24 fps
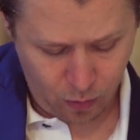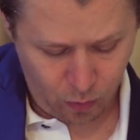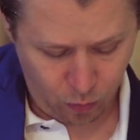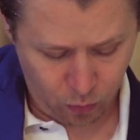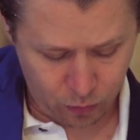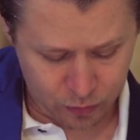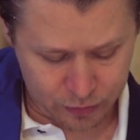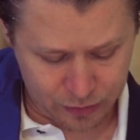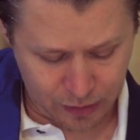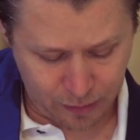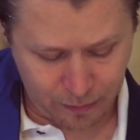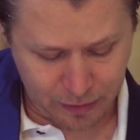
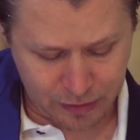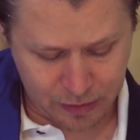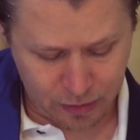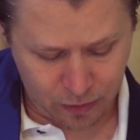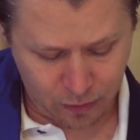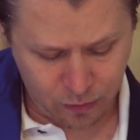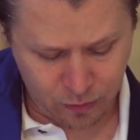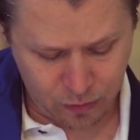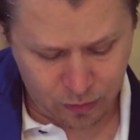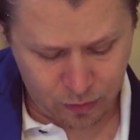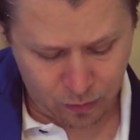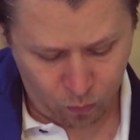or
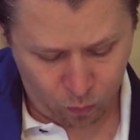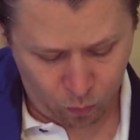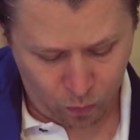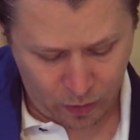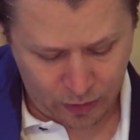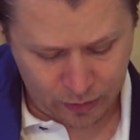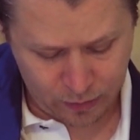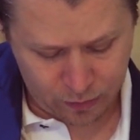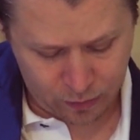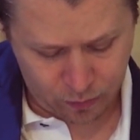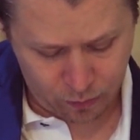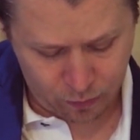semitones,
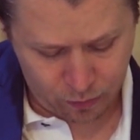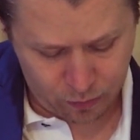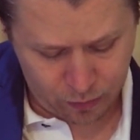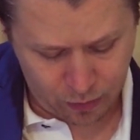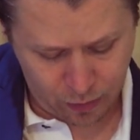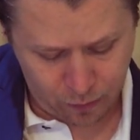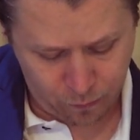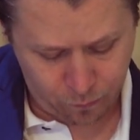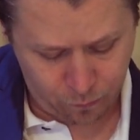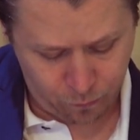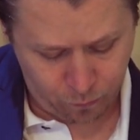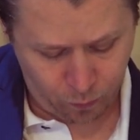1, 2,
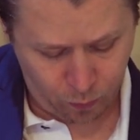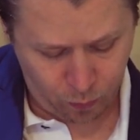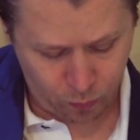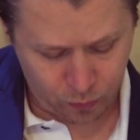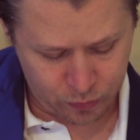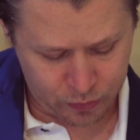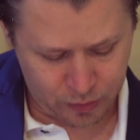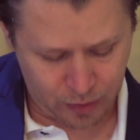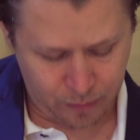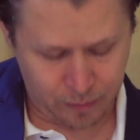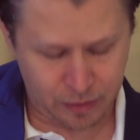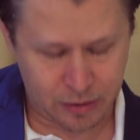3, 4
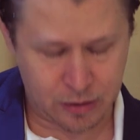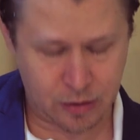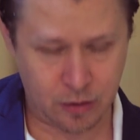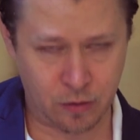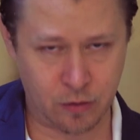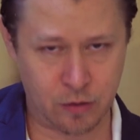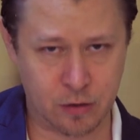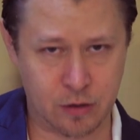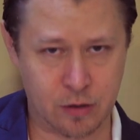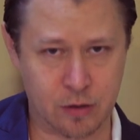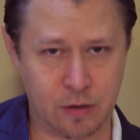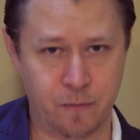
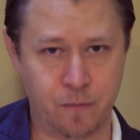semitones.